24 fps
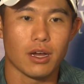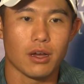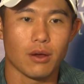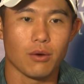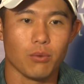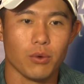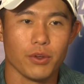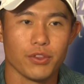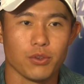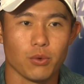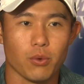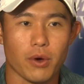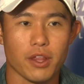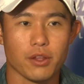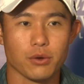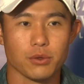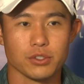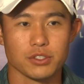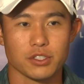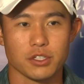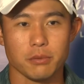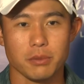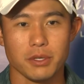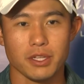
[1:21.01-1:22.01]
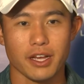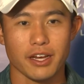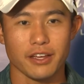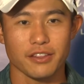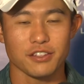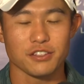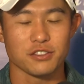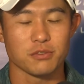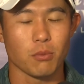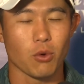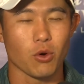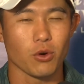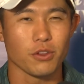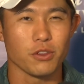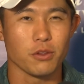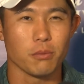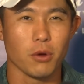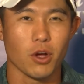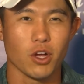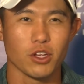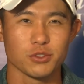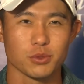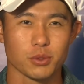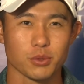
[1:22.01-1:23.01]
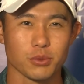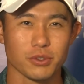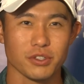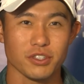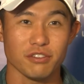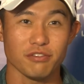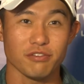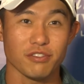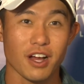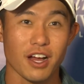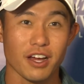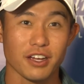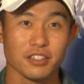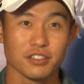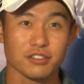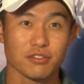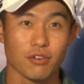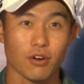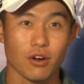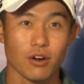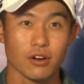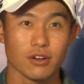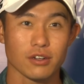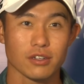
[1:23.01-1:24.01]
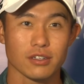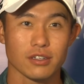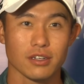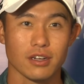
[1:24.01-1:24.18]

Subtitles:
what the weather was going to be like this morning. The balls weren't really flying as far.